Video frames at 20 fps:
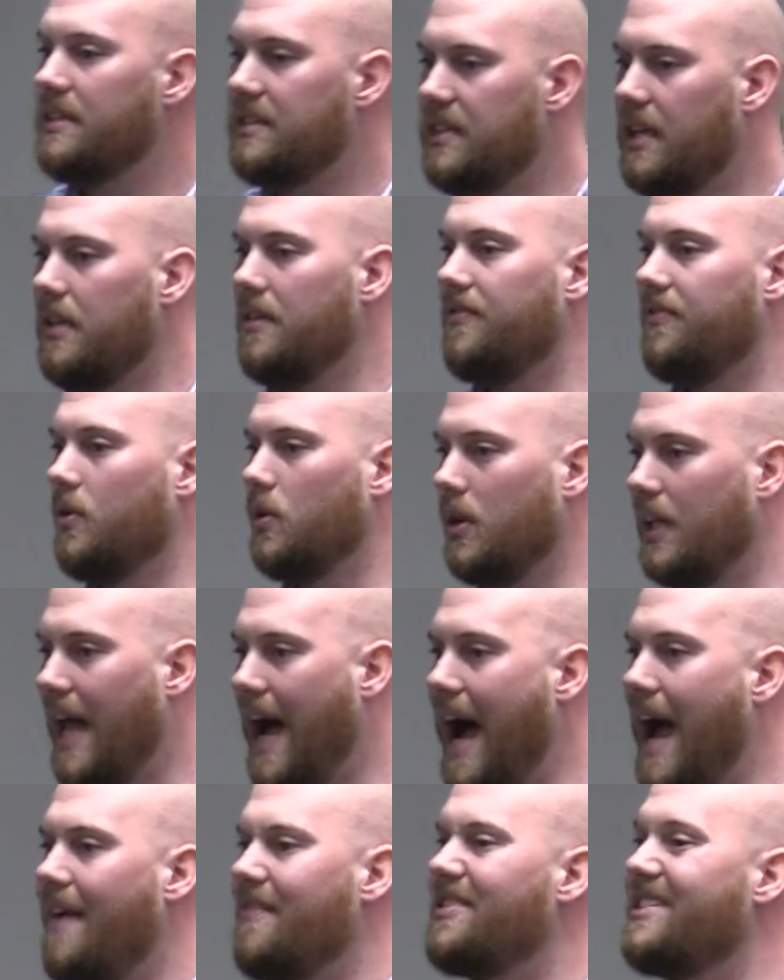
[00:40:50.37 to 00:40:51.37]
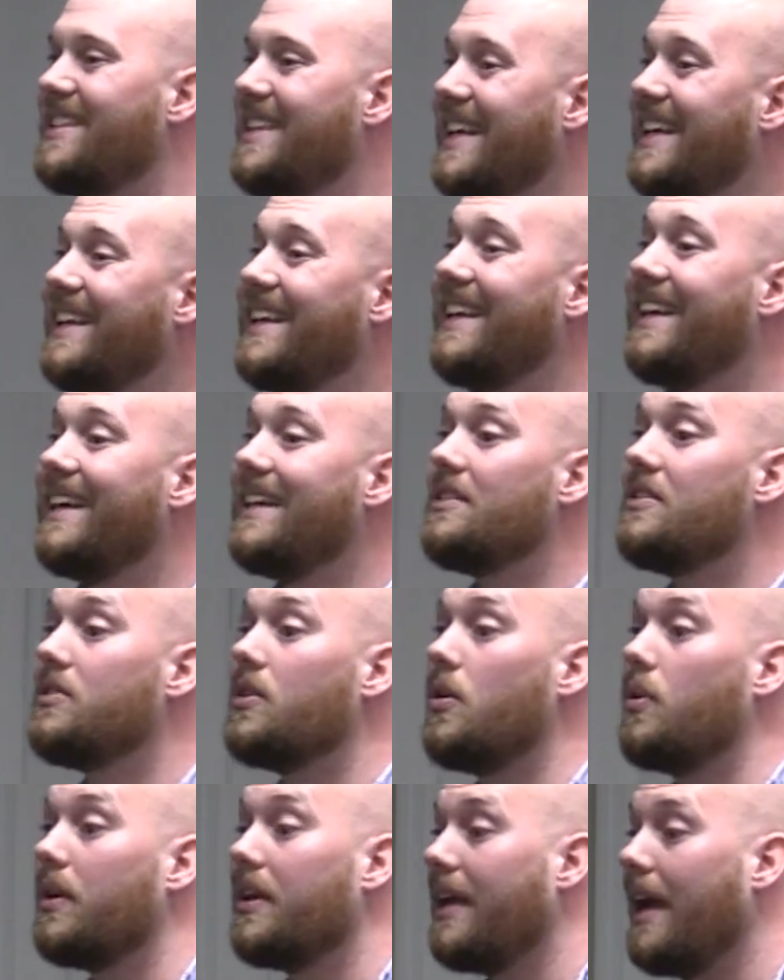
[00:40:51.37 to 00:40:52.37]
sinful lives, thinking
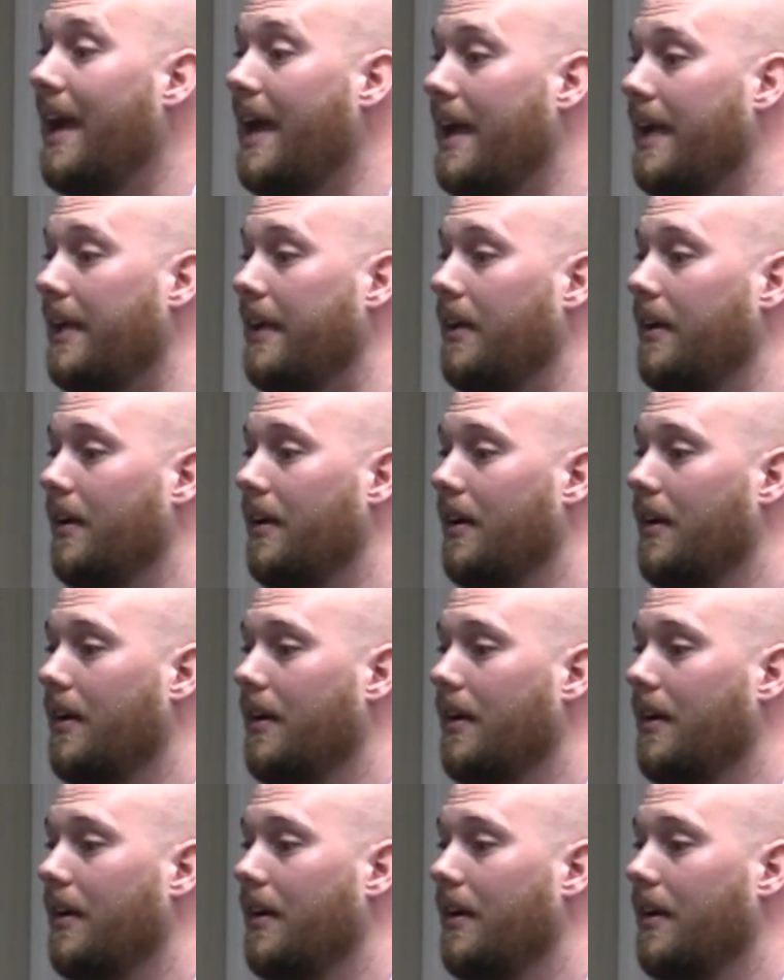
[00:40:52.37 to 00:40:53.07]
it's okay